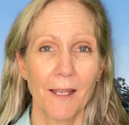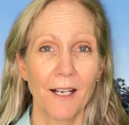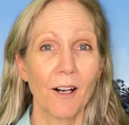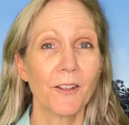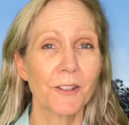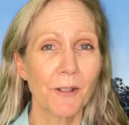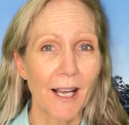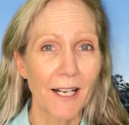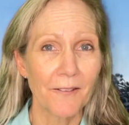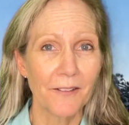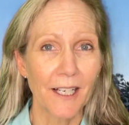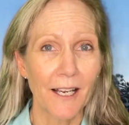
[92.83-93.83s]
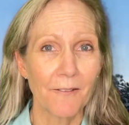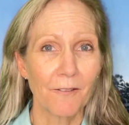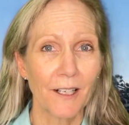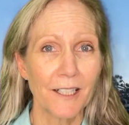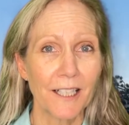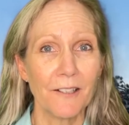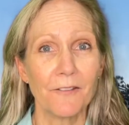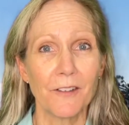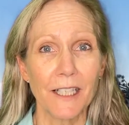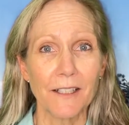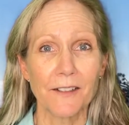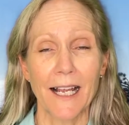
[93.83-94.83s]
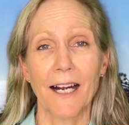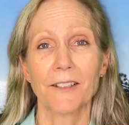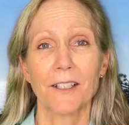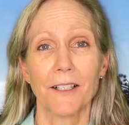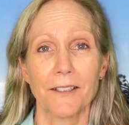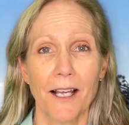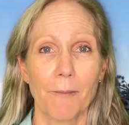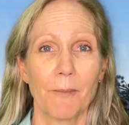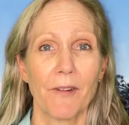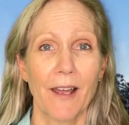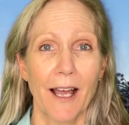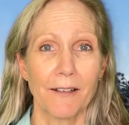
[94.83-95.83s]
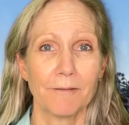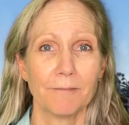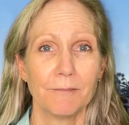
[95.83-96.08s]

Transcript: It also had a V A funding fee stacked on top of that,